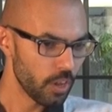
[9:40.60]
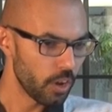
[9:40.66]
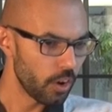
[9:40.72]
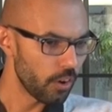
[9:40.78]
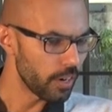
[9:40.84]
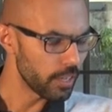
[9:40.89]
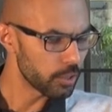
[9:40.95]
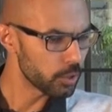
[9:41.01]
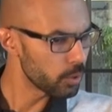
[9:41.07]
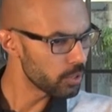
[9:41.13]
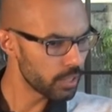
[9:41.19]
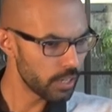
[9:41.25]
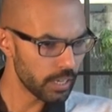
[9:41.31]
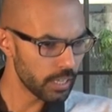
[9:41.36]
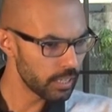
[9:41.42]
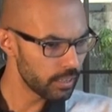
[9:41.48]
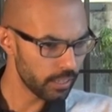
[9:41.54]
All right, so is
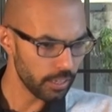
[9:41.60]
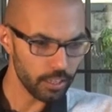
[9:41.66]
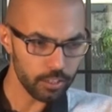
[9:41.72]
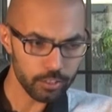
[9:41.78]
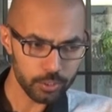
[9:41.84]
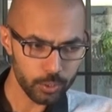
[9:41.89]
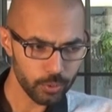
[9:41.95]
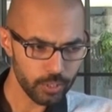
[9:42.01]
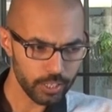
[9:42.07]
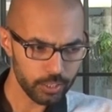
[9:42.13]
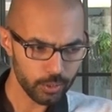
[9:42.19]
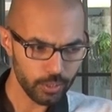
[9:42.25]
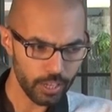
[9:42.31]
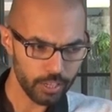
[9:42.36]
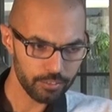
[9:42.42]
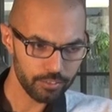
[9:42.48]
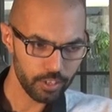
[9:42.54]
there anything else you would like
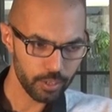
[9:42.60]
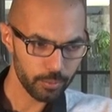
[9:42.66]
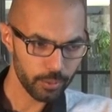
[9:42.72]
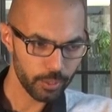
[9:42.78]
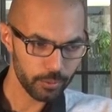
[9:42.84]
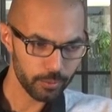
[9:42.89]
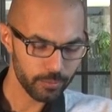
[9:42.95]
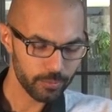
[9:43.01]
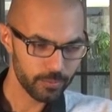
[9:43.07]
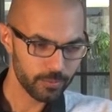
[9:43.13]
to add, Fabio?